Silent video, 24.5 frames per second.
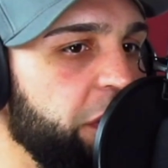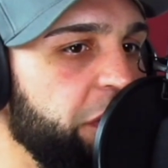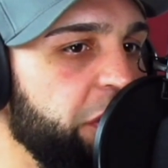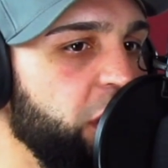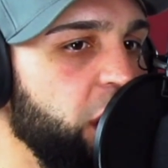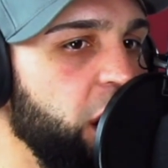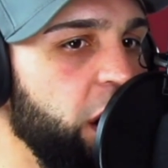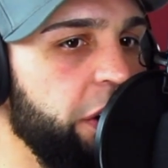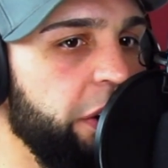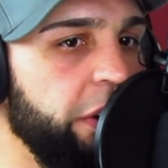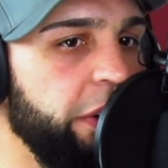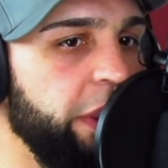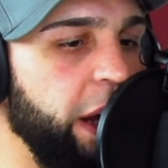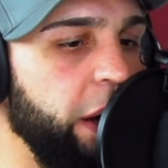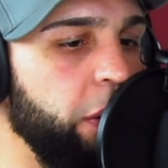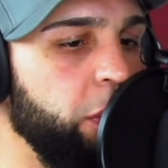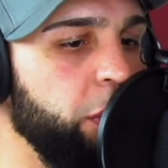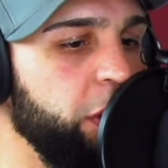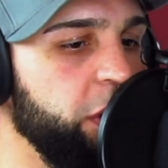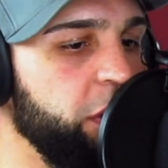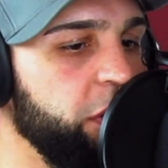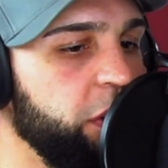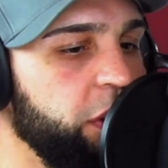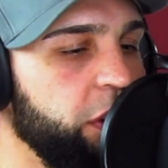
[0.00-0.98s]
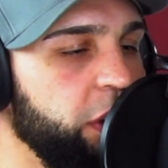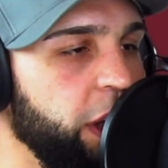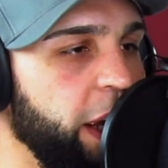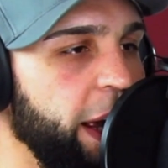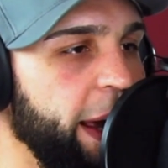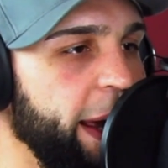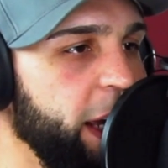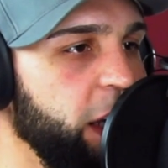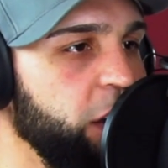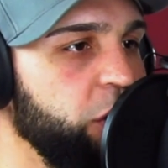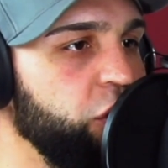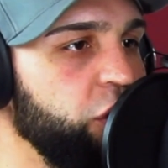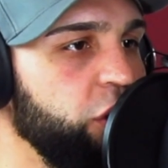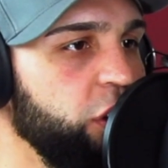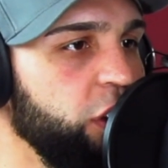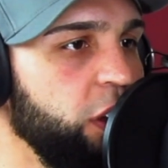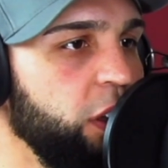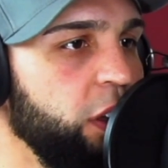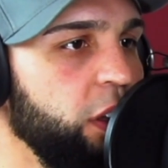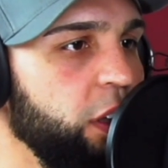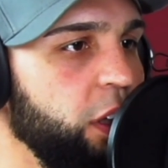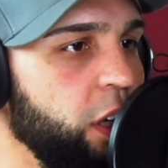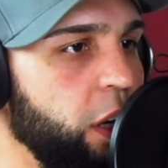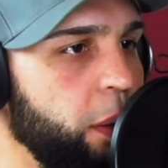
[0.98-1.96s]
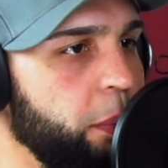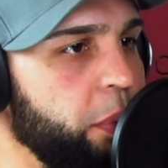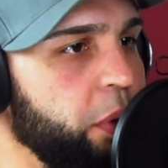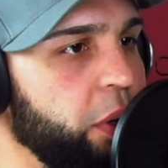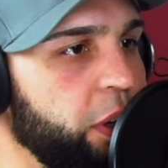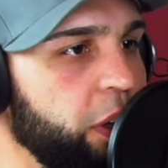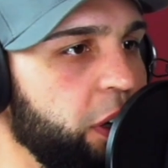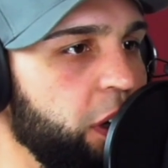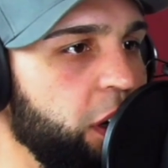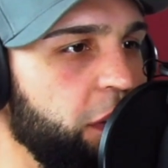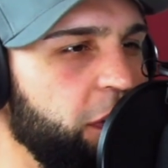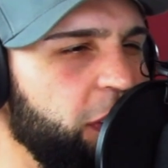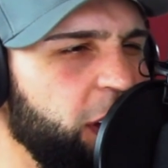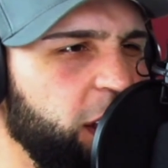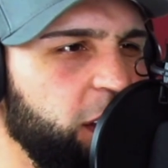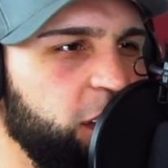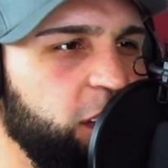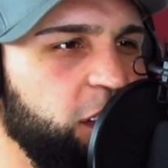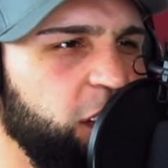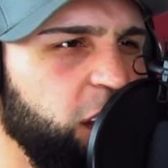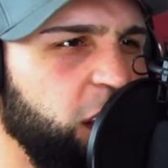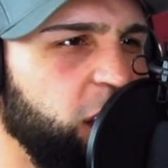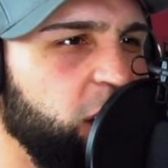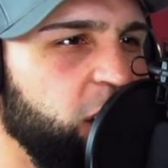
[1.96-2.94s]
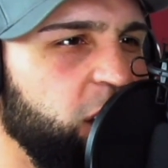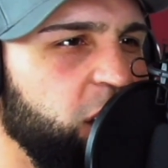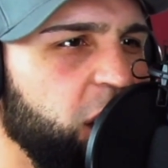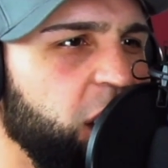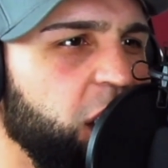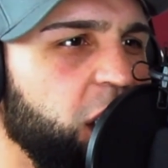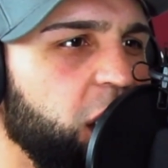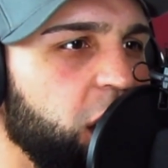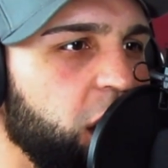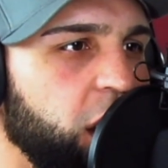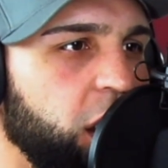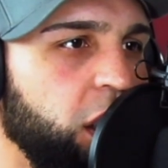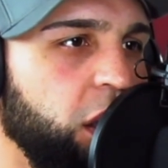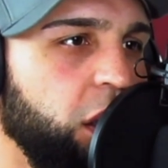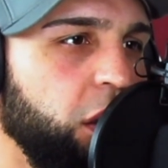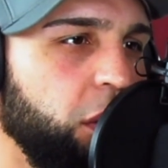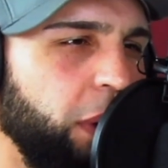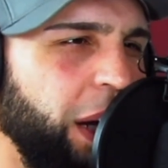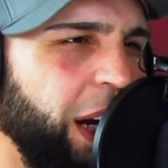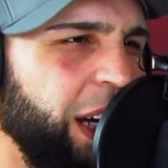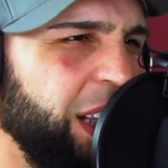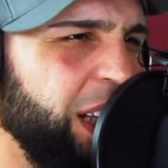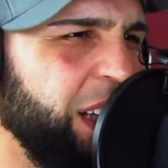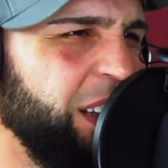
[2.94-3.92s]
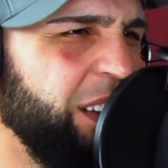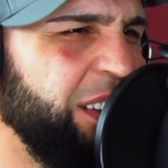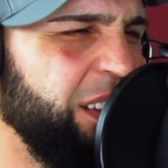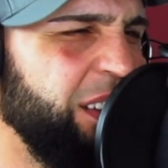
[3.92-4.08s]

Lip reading: that risk age number of like 60, right? I think